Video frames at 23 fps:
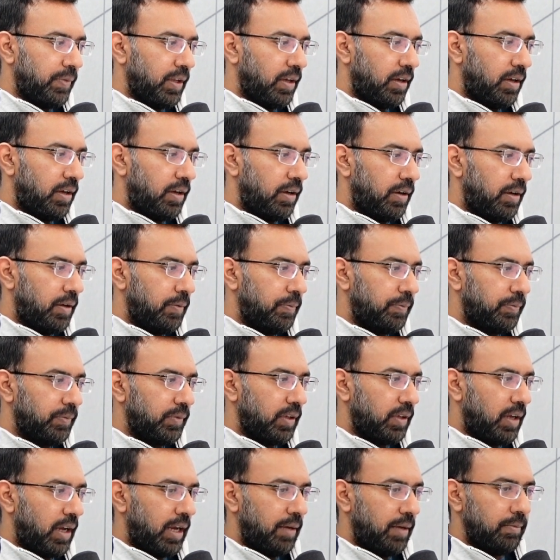
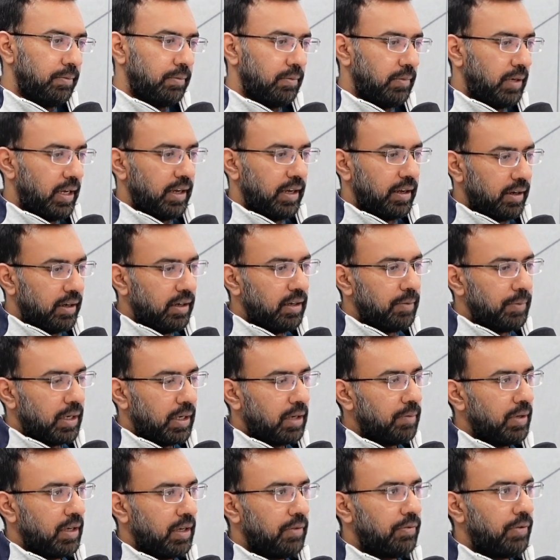I'm like really
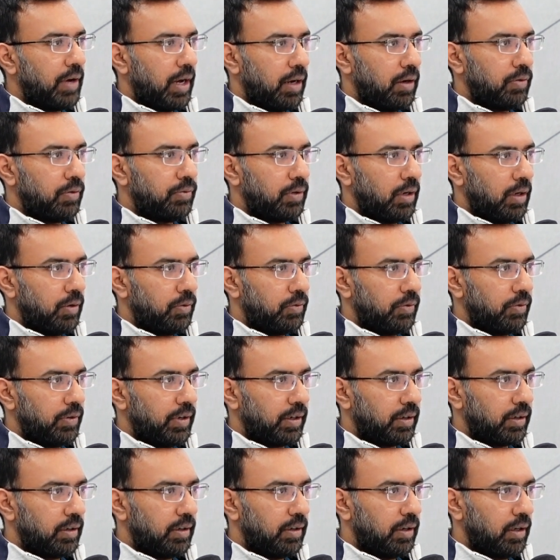becoming a fan of Cloudflare.
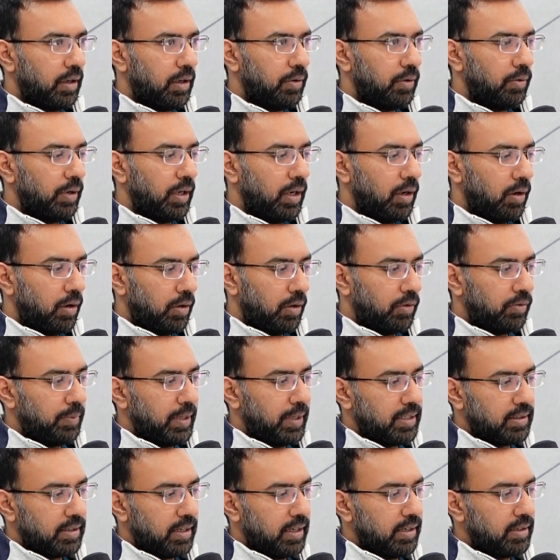Okay. Now a lot of
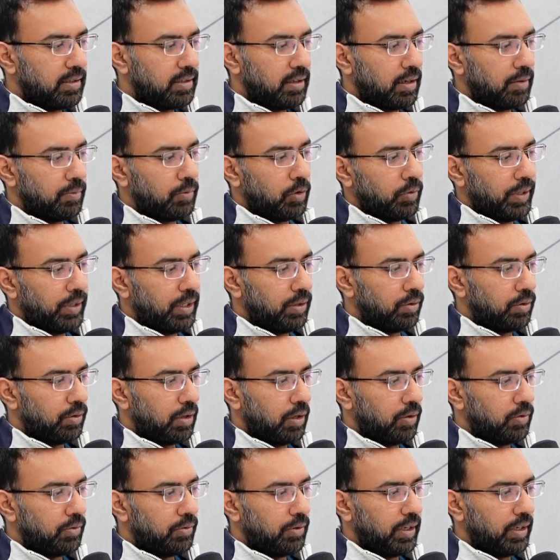my sites are moving to
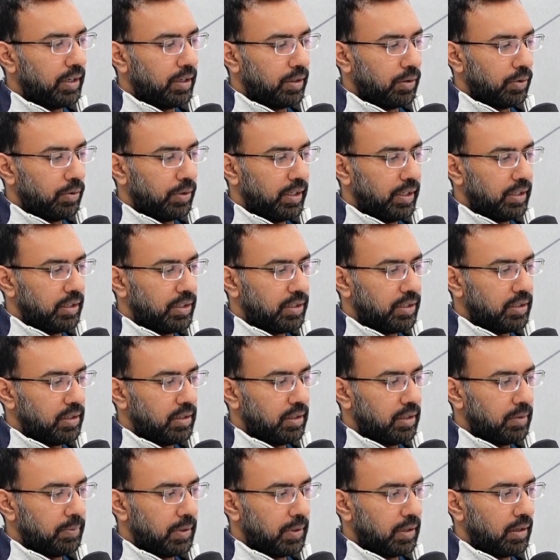Cloudflare, including Digital
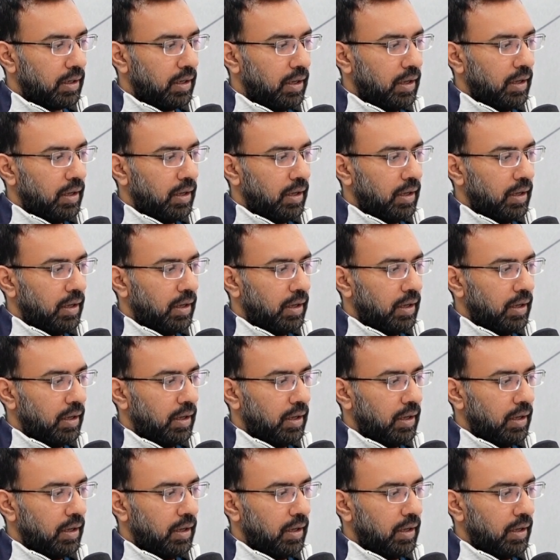Deepak.